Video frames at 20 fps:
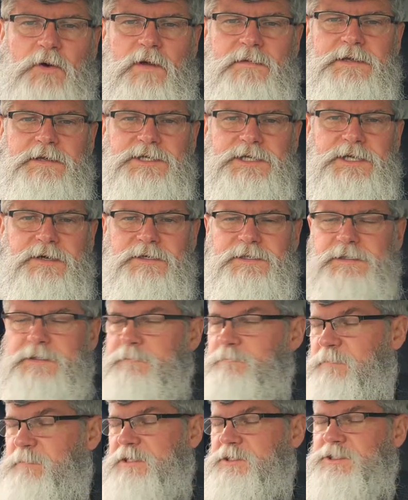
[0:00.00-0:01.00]
all these years,
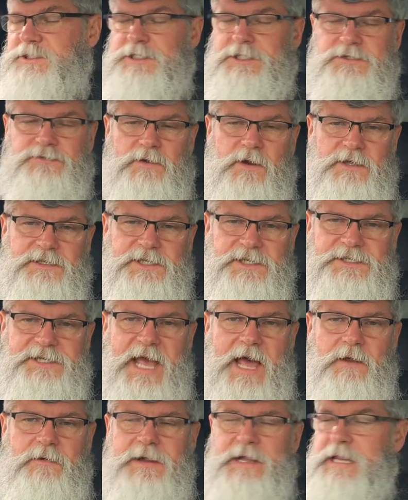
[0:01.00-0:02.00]
but she draws a
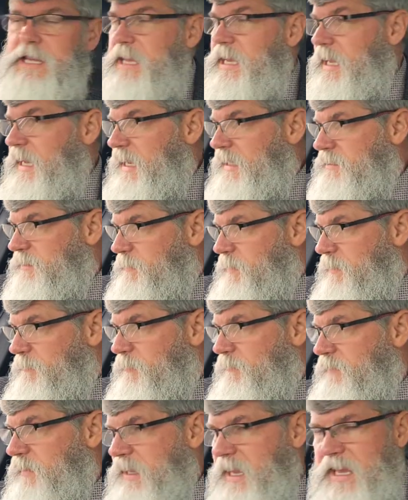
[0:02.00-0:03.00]
salary as a
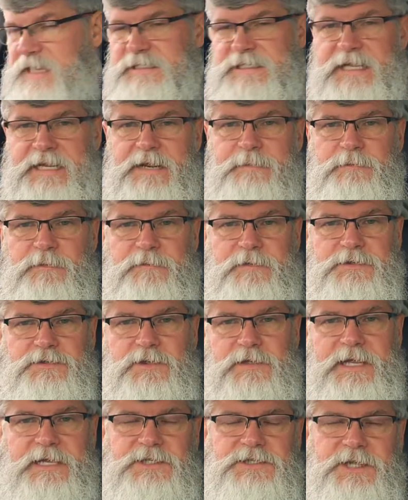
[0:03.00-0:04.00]
member of the KZN
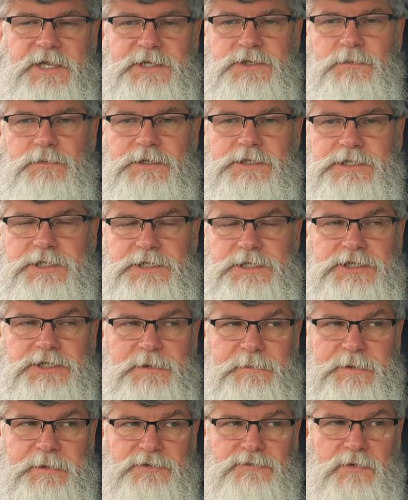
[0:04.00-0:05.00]
provincial legislature when she
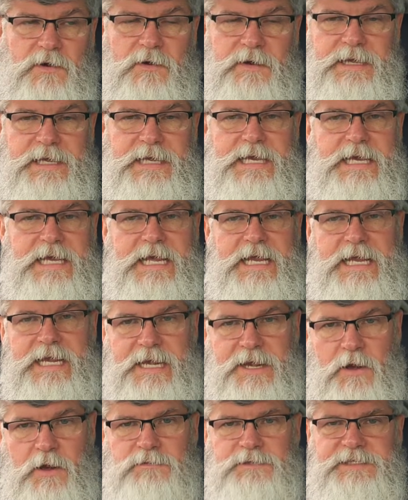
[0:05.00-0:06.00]
should be drawing
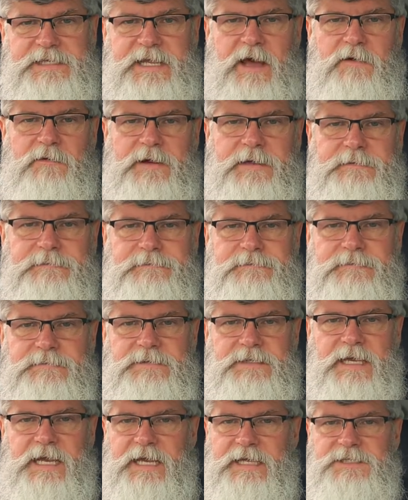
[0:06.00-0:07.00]
no salary.
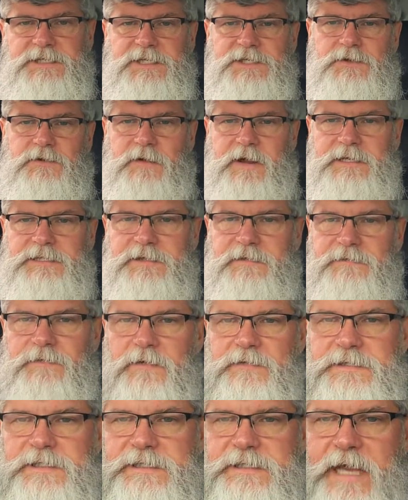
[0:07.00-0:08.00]
Yeah, it's just crazy,
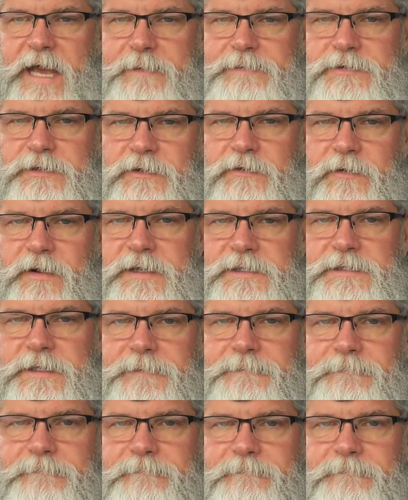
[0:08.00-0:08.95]
folks. It's absolutely crazy.